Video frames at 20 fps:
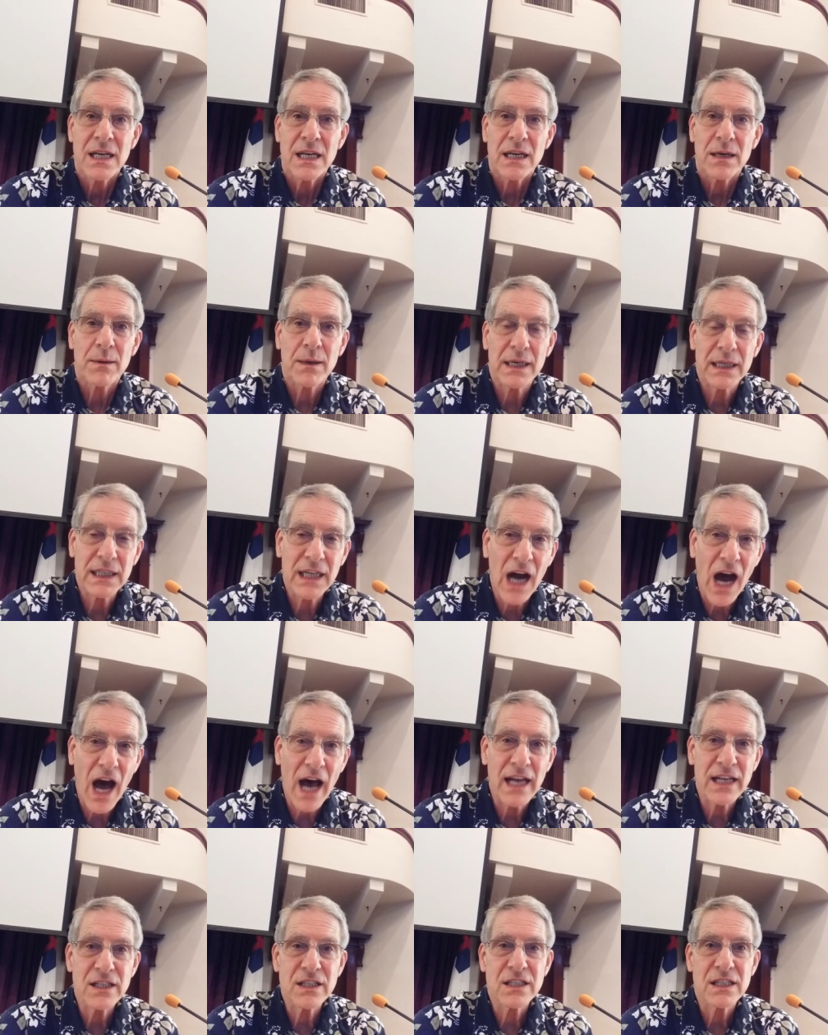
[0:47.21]
But
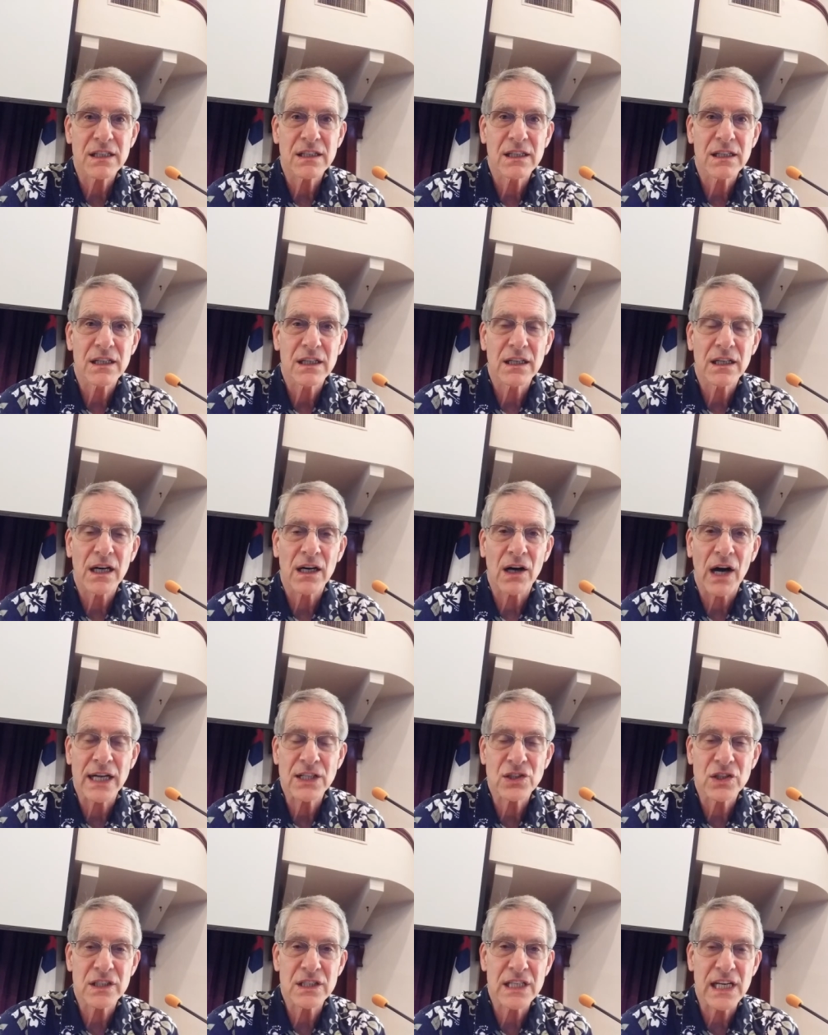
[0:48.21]
God's, or I
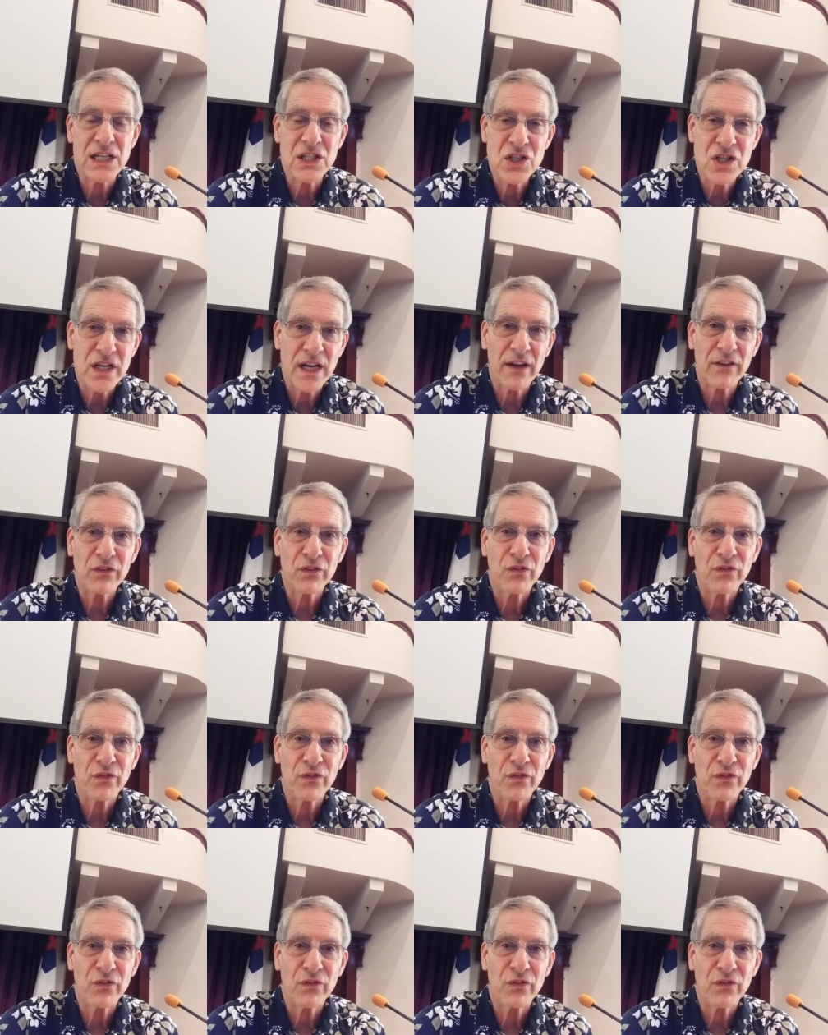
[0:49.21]
should say Jeff's